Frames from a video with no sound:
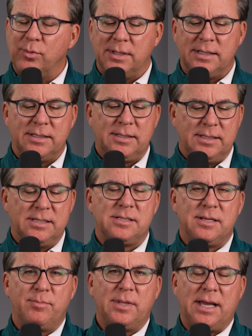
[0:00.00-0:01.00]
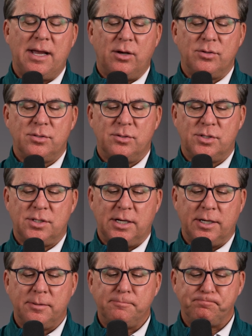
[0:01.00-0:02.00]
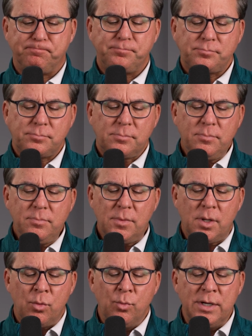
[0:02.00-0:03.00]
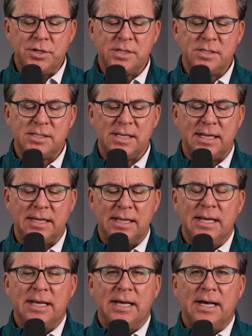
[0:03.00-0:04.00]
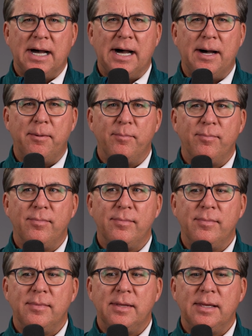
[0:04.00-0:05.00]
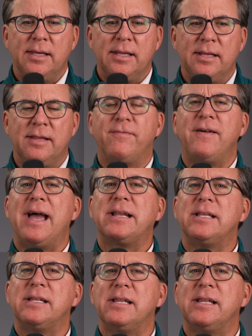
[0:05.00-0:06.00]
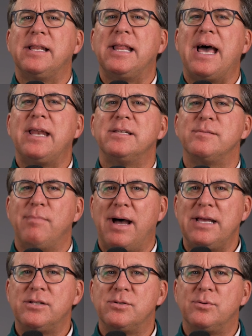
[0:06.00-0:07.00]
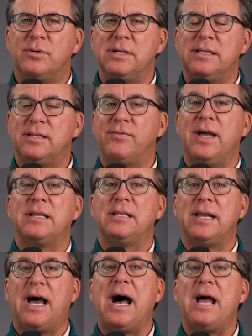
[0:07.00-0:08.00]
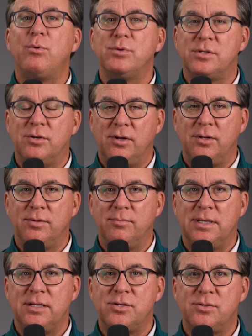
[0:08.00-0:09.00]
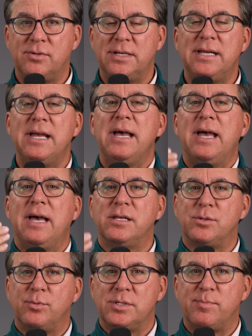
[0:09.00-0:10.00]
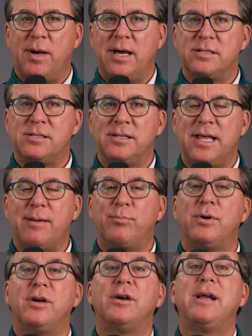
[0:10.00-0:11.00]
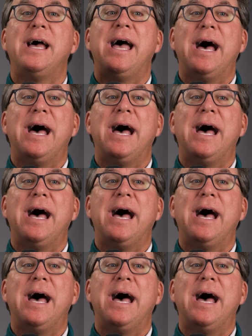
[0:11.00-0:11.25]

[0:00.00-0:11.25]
with is something I also shared, which is that. Um, the fact that that is my story, the fact that I was called to ministry as a response to that prayer